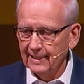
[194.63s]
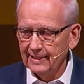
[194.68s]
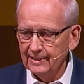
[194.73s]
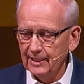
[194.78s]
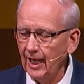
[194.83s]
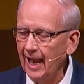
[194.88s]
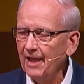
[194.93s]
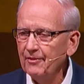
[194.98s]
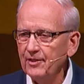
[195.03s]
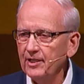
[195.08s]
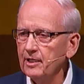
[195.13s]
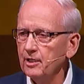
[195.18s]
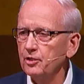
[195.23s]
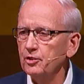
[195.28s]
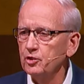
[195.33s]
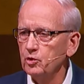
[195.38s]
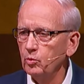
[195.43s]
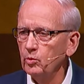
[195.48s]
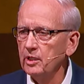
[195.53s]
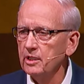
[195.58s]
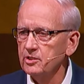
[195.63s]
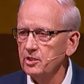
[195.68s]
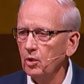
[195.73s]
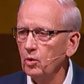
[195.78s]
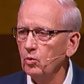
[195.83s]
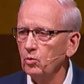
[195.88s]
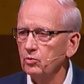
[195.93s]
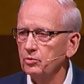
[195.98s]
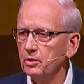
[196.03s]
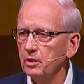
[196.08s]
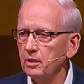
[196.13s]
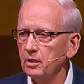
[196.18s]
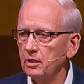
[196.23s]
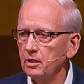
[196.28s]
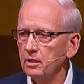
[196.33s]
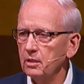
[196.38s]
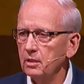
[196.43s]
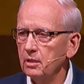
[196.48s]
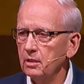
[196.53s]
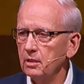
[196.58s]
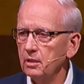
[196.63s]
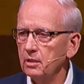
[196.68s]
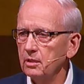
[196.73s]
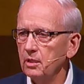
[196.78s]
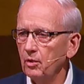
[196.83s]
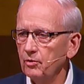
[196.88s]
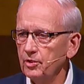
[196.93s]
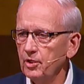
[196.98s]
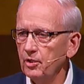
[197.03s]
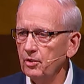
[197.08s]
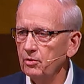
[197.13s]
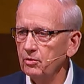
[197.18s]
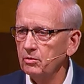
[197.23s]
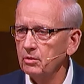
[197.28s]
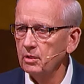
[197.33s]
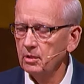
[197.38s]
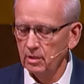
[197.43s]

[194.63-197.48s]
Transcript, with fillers: you know, I think 120 is old, don't you?